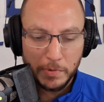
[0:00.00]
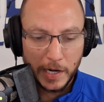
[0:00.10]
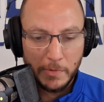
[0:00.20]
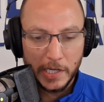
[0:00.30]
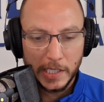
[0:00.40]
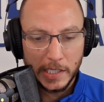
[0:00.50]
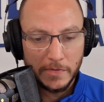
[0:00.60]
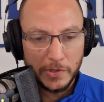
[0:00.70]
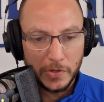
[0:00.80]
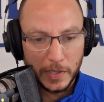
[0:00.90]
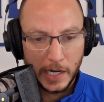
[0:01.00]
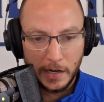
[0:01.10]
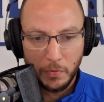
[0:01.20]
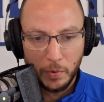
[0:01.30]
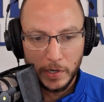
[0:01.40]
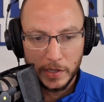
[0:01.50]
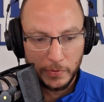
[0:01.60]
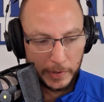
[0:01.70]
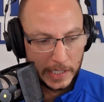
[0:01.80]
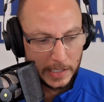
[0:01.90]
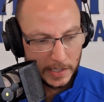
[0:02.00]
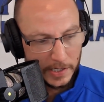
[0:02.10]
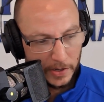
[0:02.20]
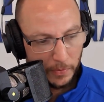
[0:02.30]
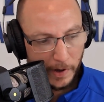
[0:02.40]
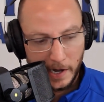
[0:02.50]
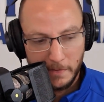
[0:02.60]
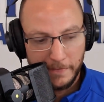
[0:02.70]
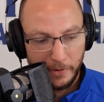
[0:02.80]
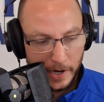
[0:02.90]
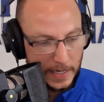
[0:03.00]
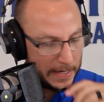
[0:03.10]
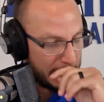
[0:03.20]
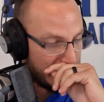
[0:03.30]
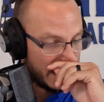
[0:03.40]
but I'm going to give you kind of one of the reasons here right up front.